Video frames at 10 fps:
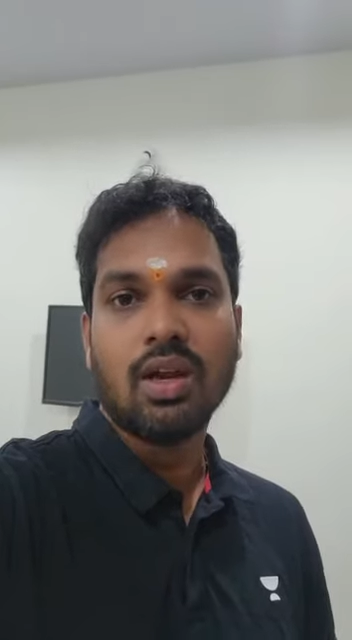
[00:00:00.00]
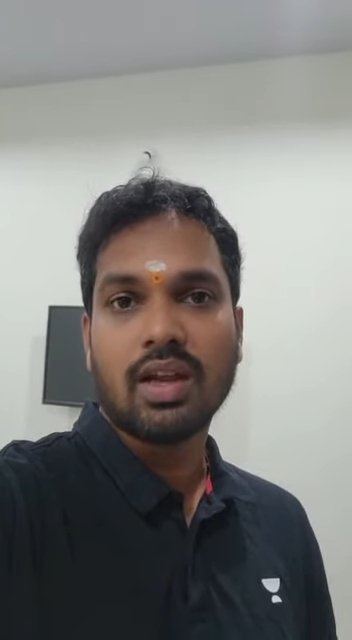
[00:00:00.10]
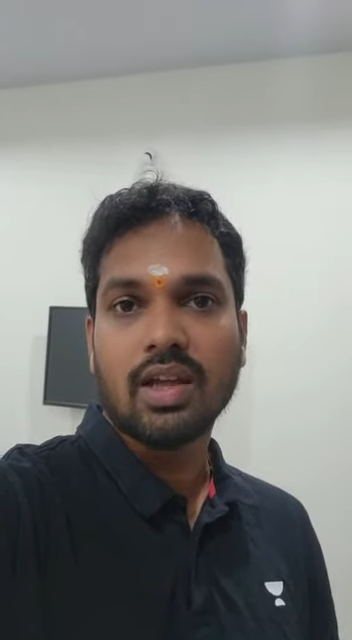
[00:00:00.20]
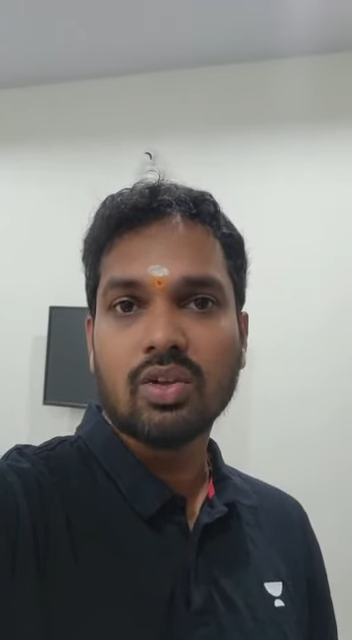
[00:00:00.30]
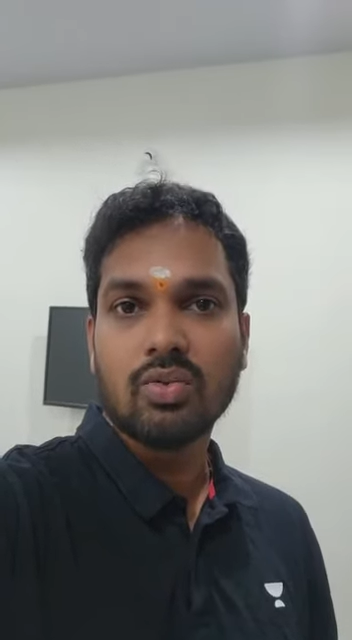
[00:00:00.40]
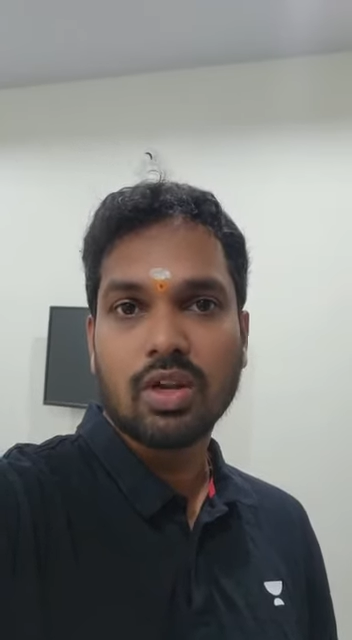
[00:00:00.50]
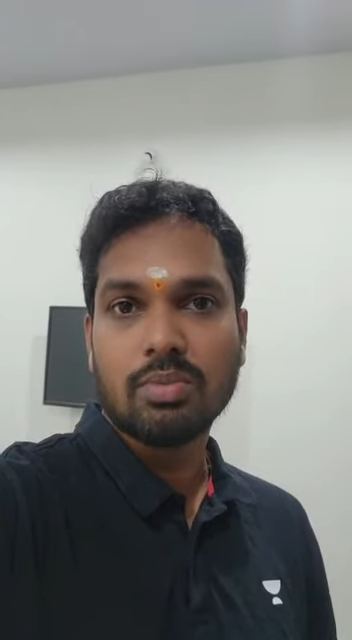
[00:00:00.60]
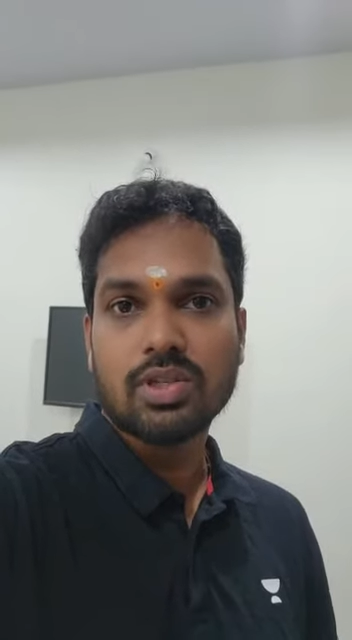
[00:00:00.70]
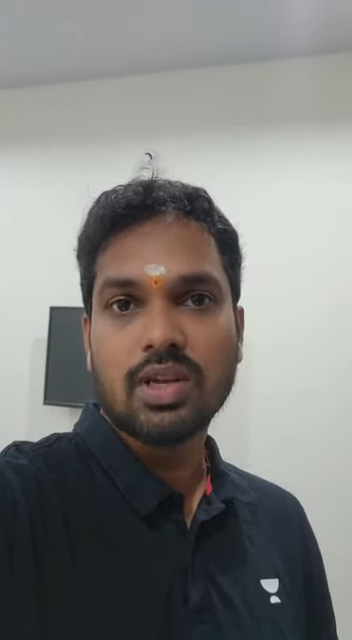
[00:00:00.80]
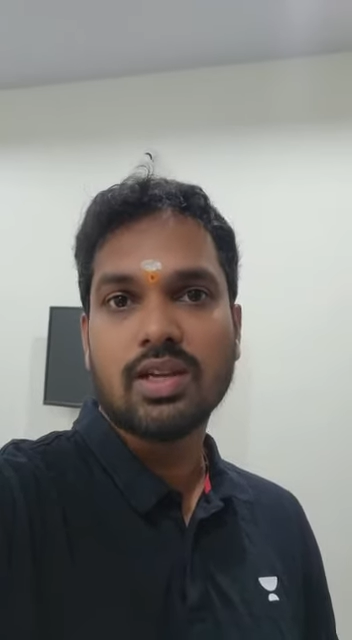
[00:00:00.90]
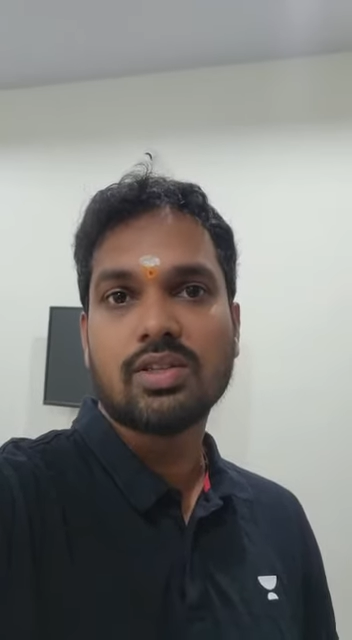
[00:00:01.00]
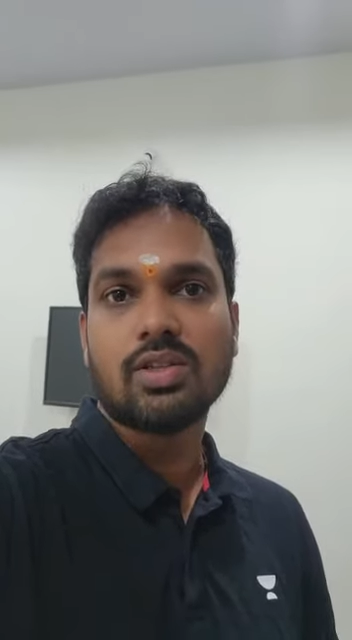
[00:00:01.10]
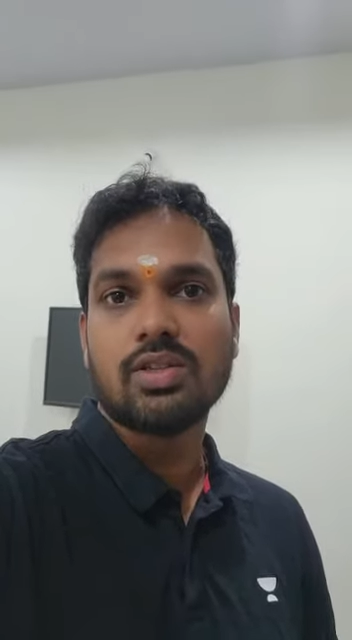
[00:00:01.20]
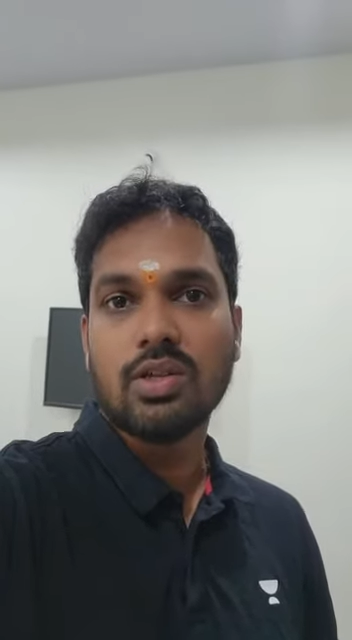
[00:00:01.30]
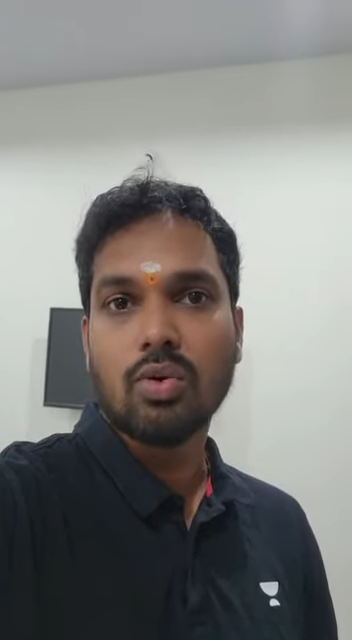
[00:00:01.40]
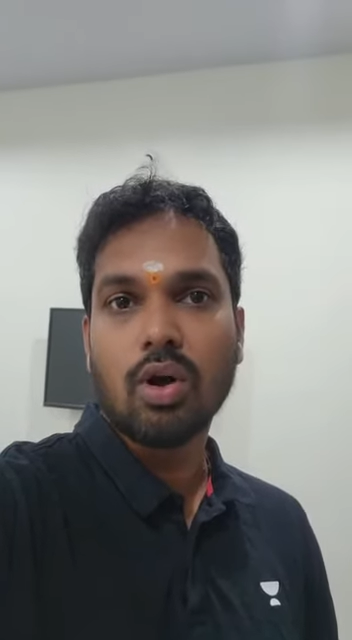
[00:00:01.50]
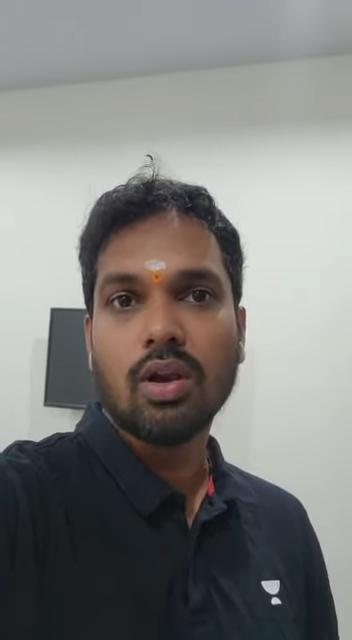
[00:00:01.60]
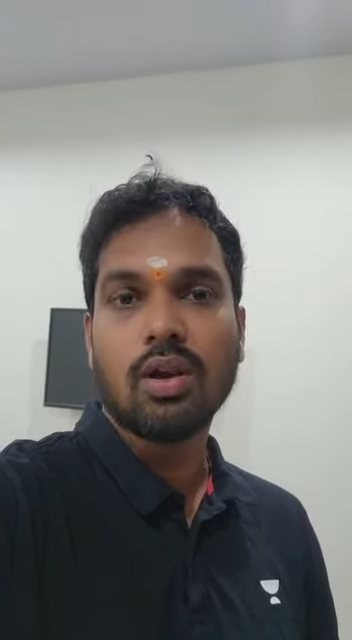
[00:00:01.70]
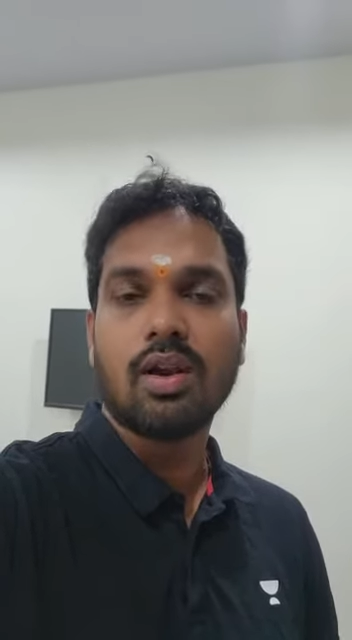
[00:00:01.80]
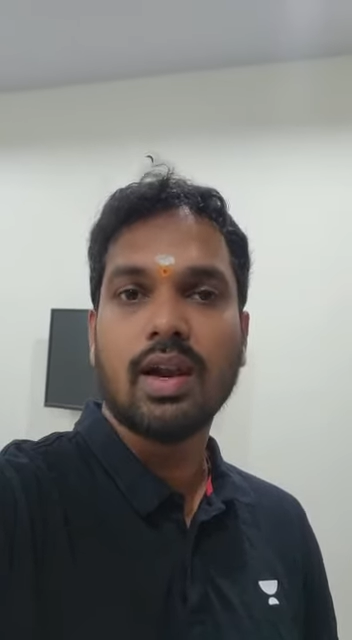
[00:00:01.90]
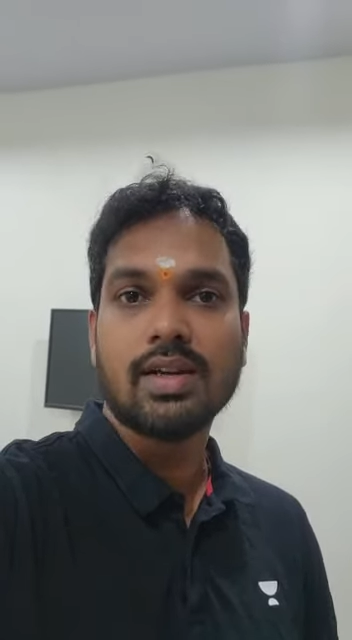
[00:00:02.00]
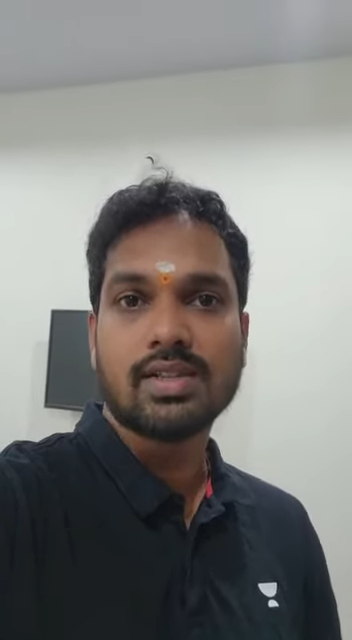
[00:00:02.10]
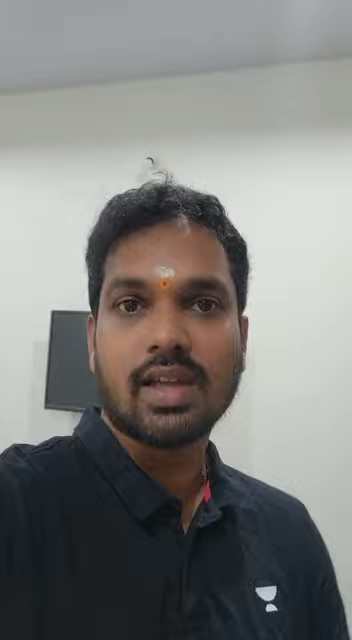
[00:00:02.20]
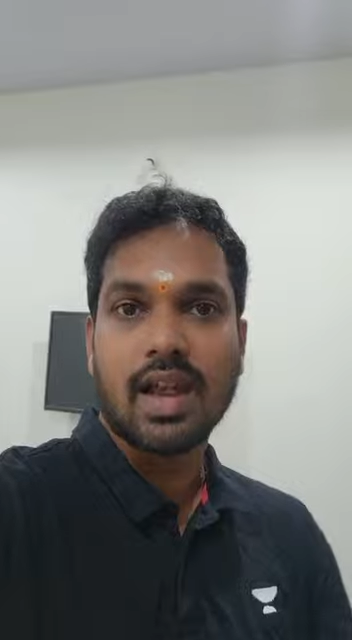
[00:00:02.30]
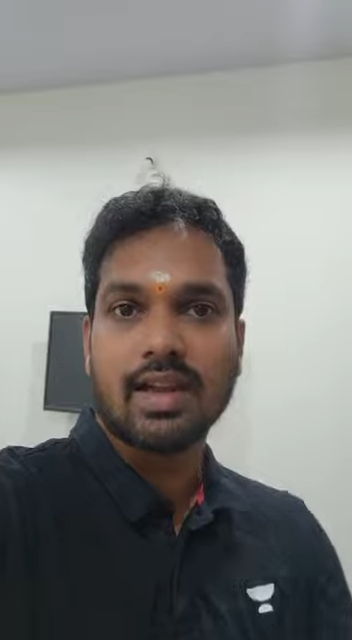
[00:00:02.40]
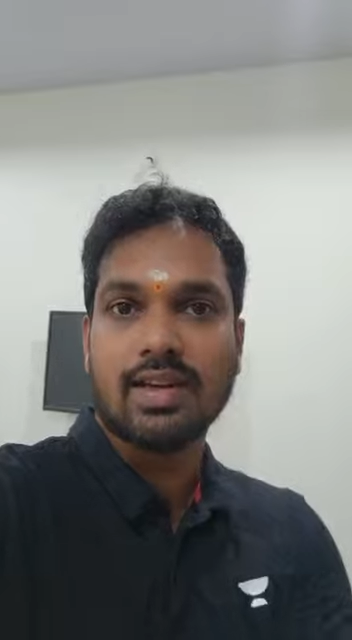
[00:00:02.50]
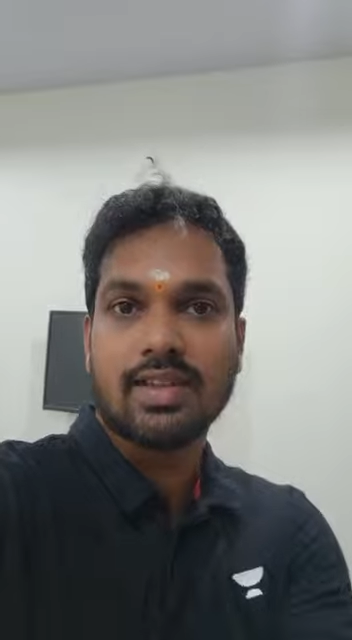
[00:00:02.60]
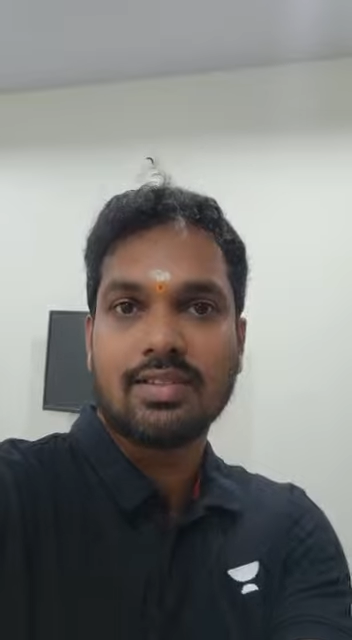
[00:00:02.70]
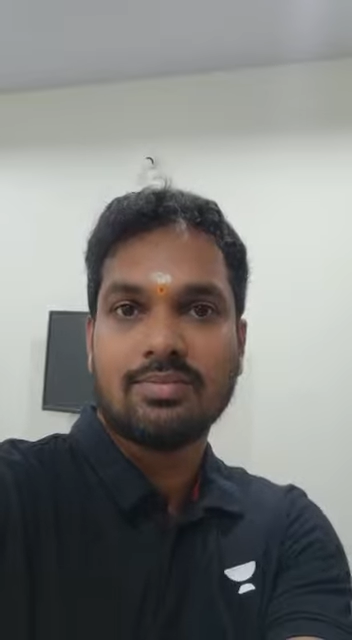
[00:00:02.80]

Thank you very much guys. So see you all. Let's crack it.